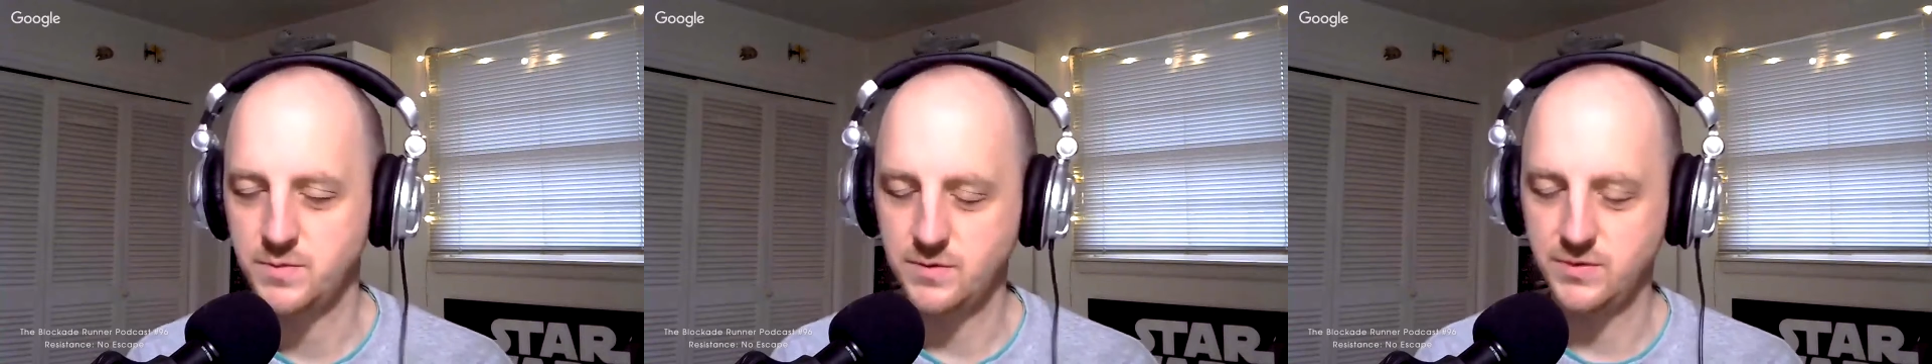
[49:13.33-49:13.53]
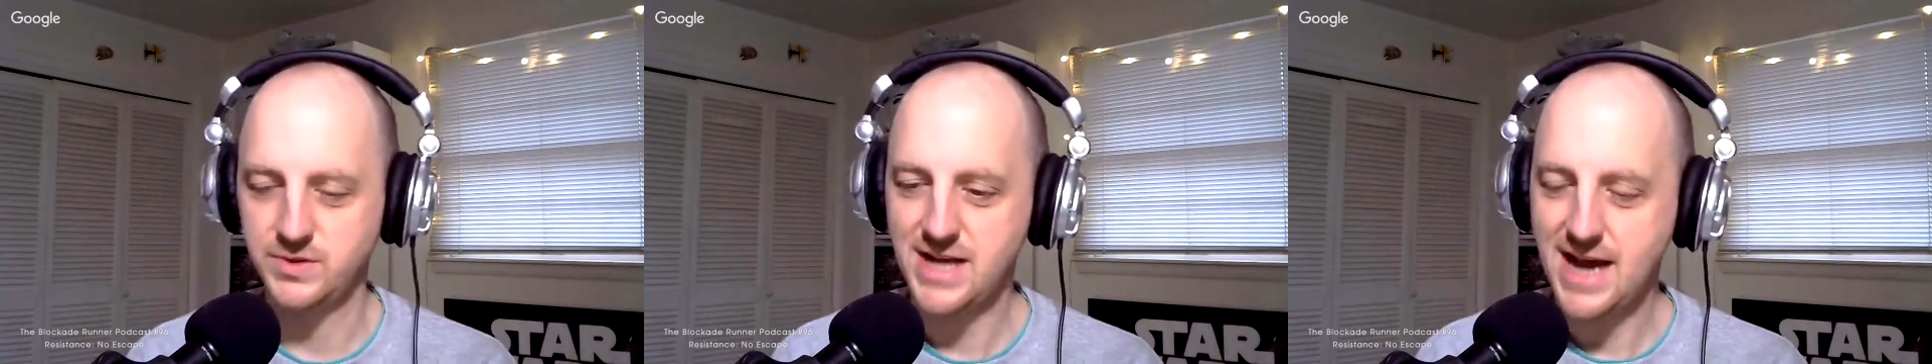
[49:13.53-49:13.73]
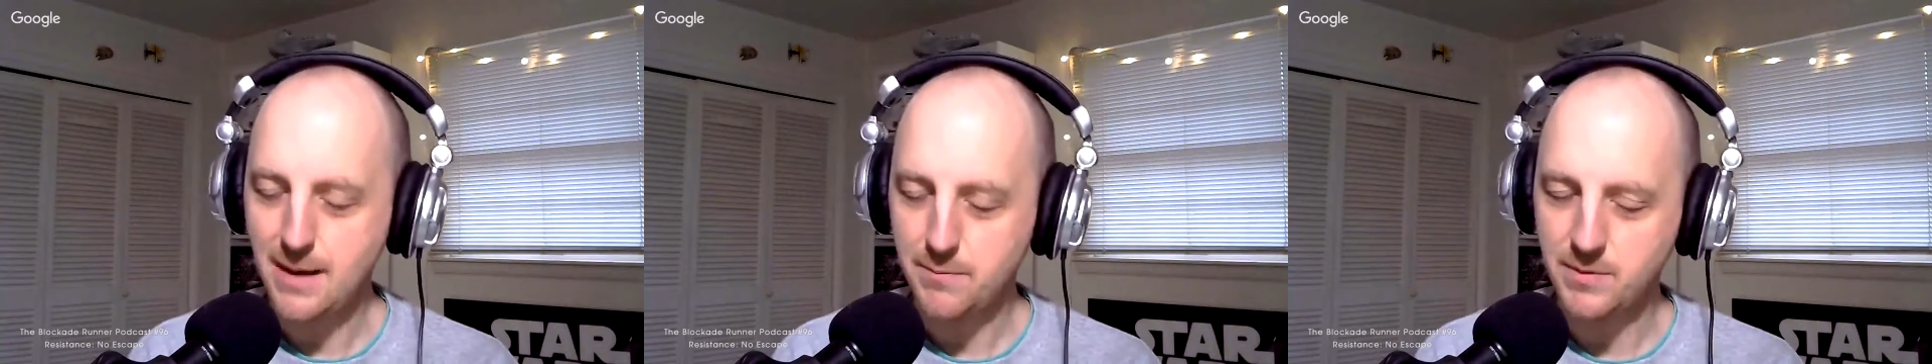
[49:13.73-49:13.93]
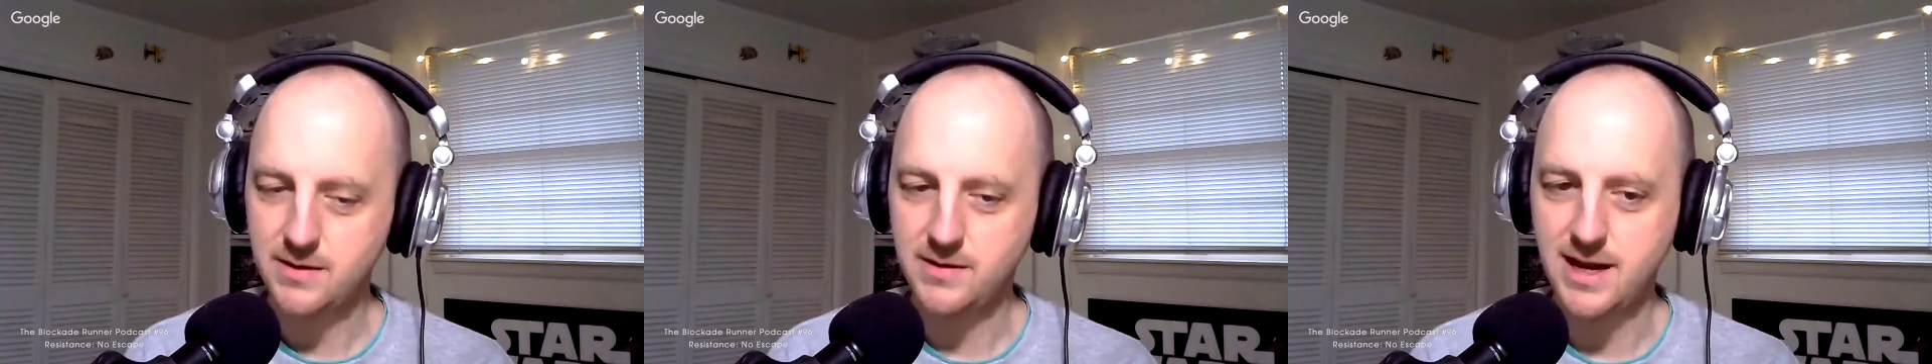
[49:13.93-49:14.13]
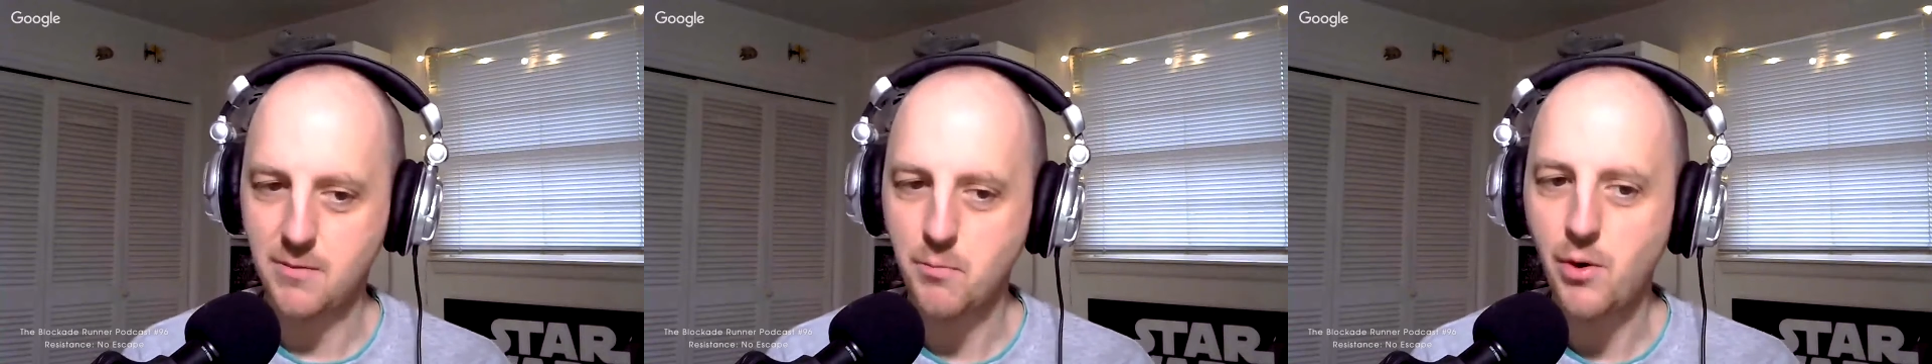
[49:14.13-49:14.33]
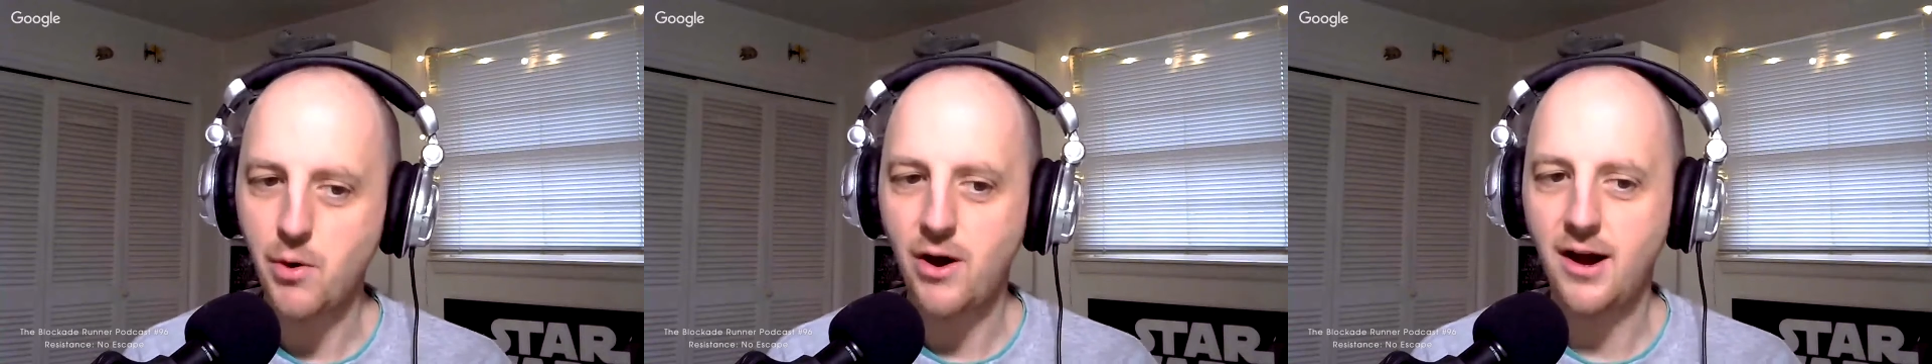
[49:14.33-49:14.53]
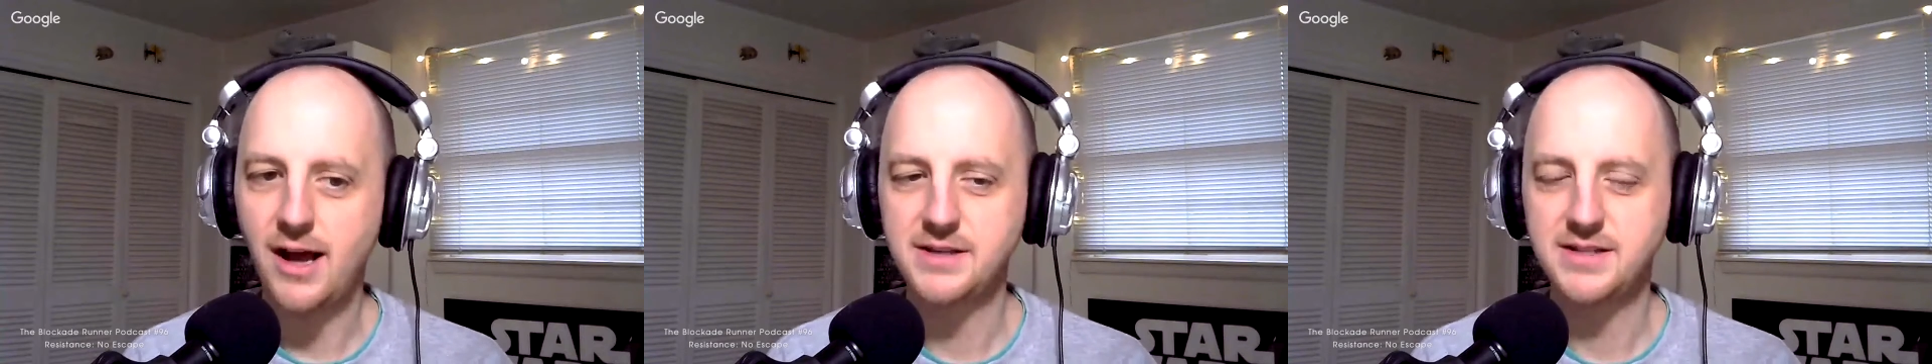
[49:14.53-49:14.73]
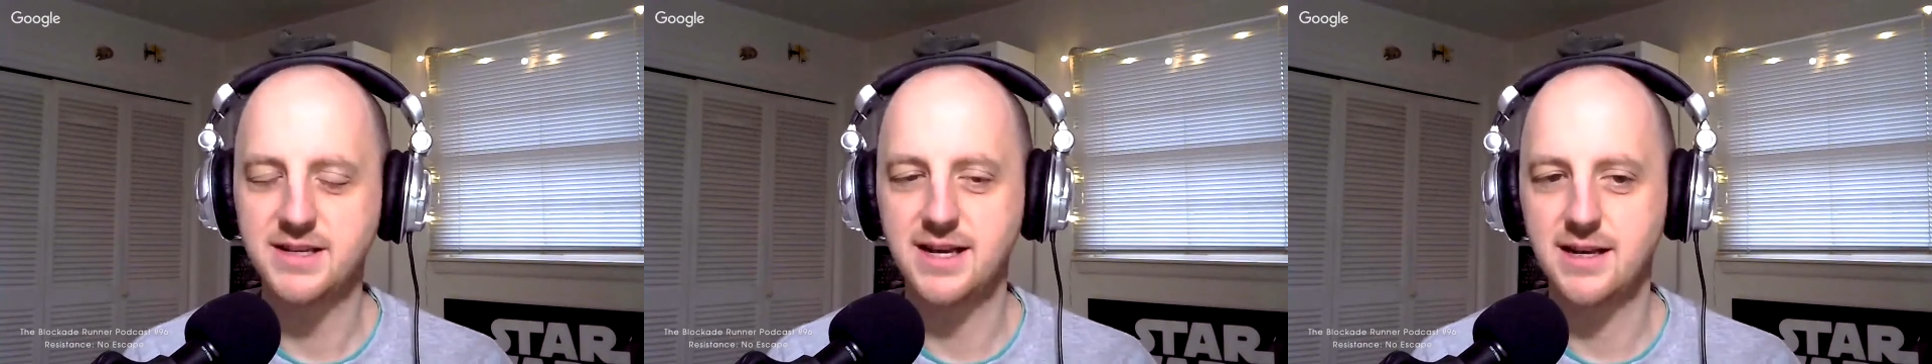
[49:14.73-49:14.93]
stop and
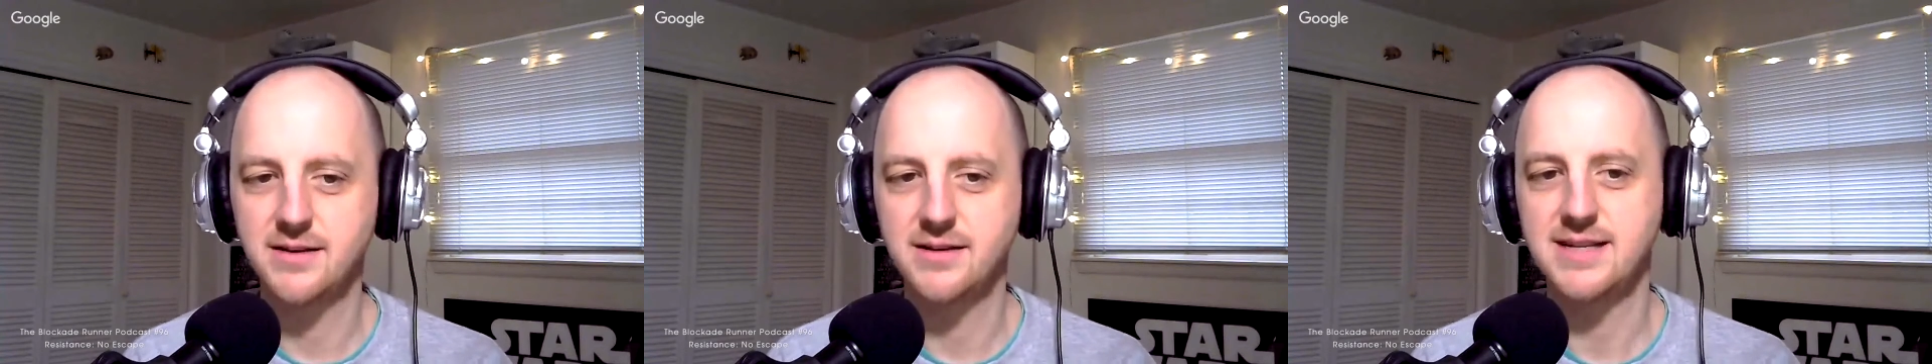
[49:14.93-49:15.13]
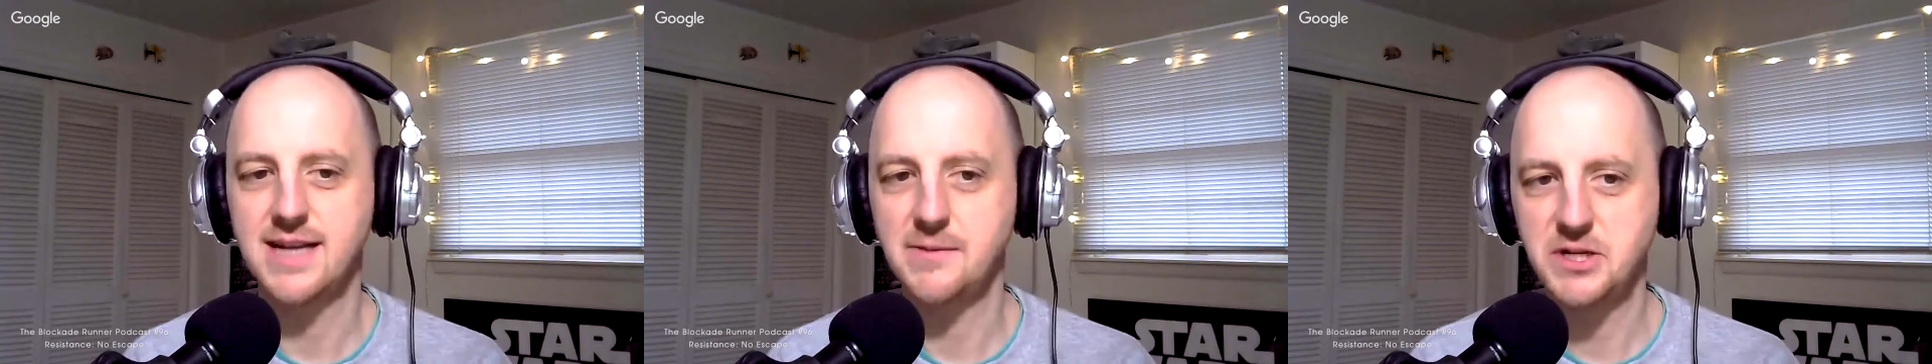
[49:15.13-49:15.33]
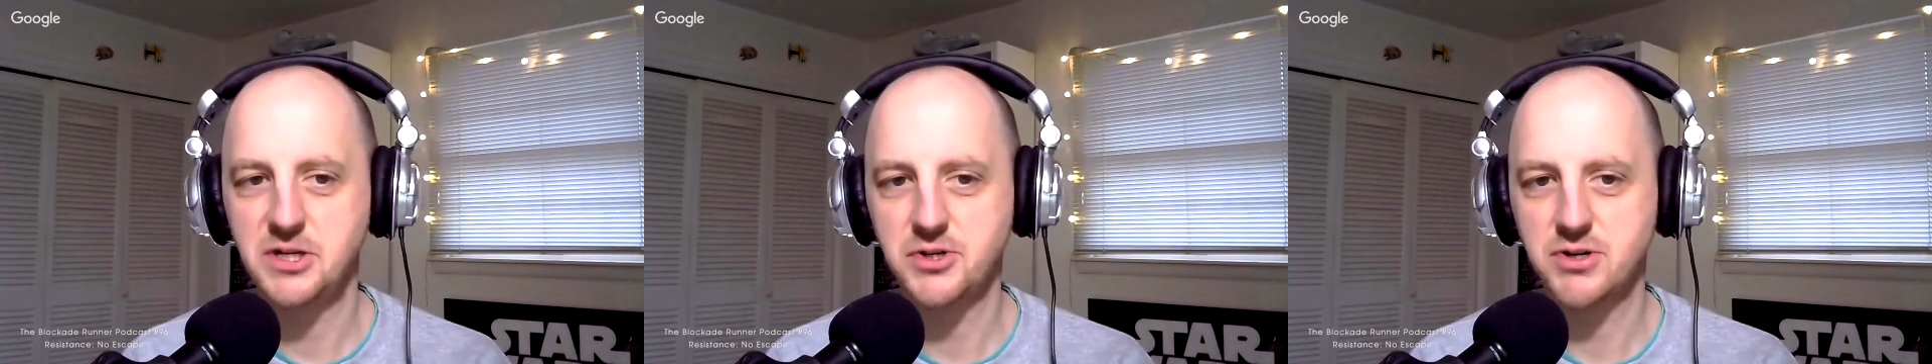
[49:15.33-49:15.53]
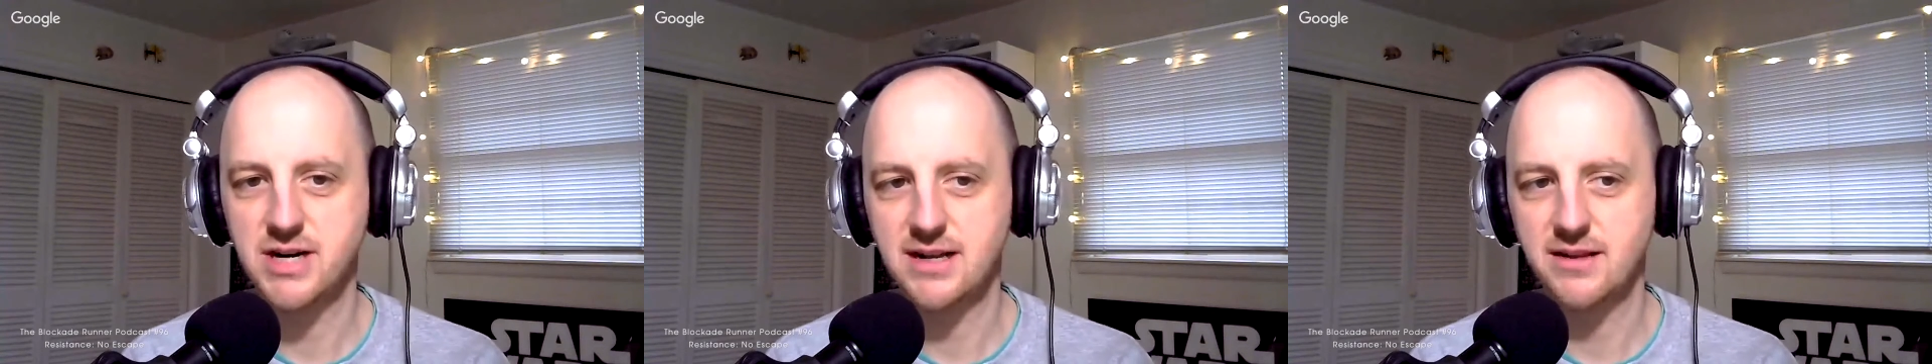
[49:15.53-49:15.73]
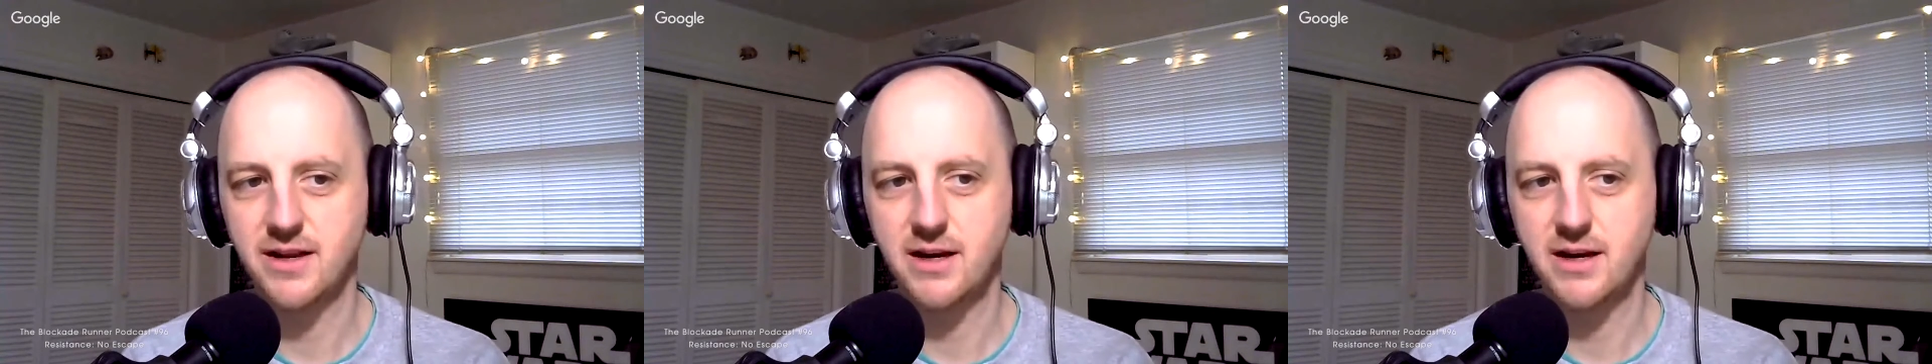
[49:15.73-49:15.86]
pause and demonstrate,